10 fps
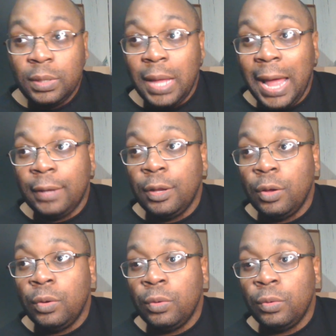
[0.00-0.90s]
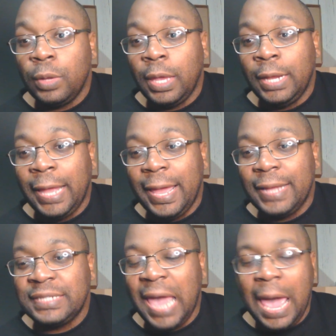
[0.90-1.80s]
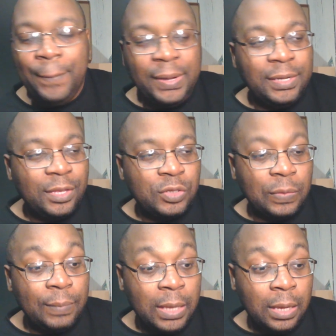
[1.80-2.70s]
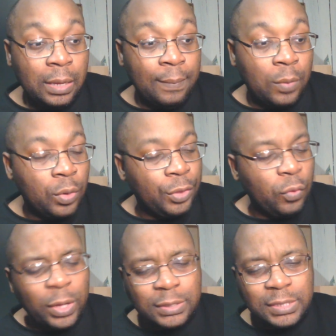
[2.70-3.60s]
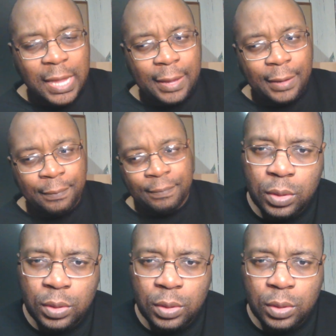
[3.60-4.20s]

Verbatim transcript: I know it has happened to me more than one time.